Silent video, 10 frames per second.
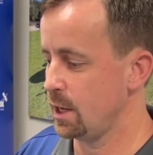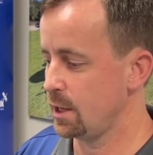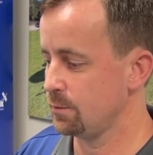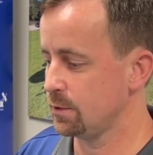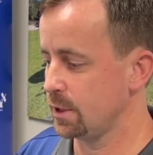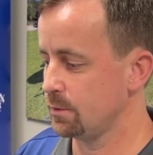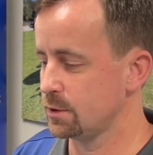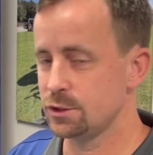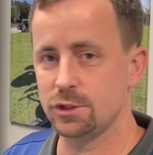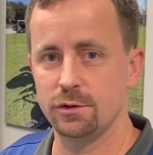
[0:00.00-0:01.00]
and we're
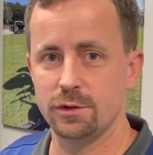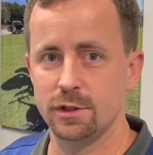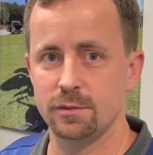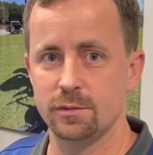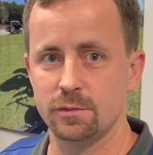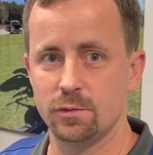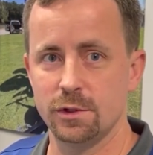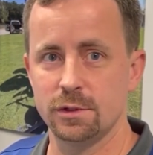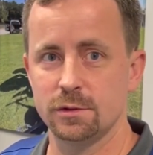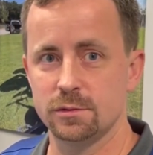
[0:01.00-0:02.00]
able to show them
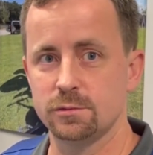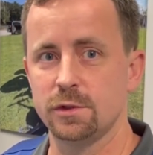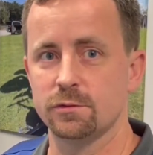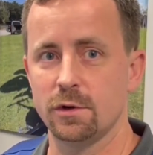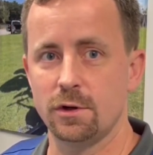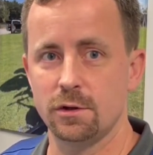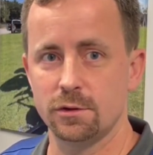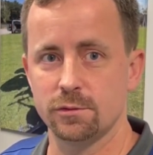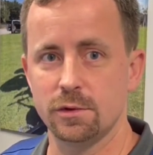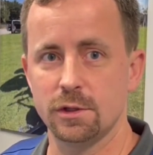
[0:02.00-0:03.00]
what went
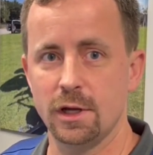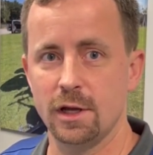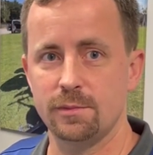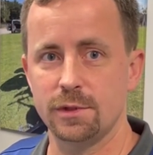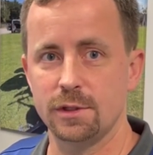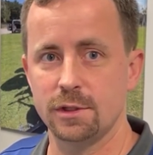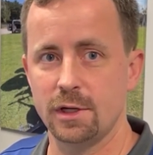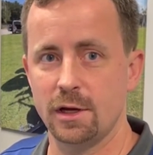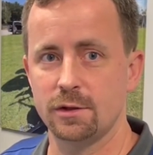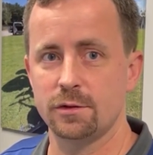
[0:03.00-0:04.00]
wrong or what
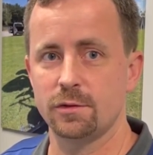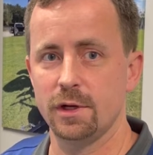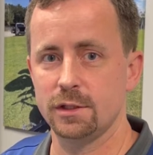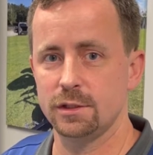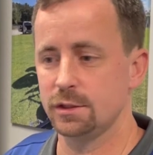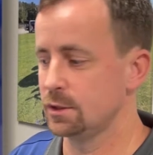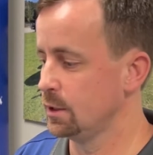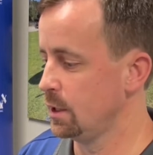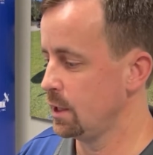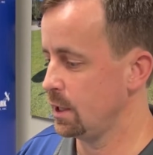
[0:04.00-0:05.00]
happened and how to correct it.